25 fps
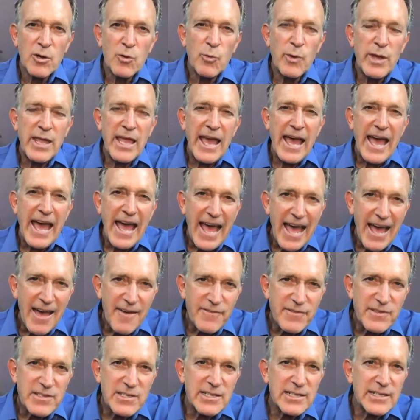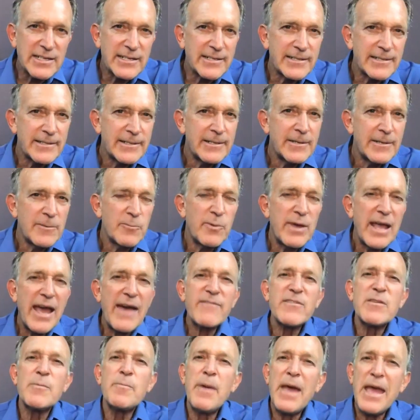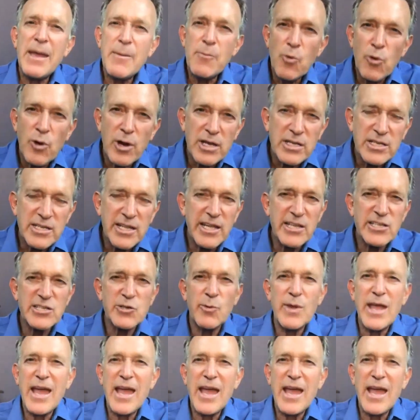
We have to we have to pay more attention.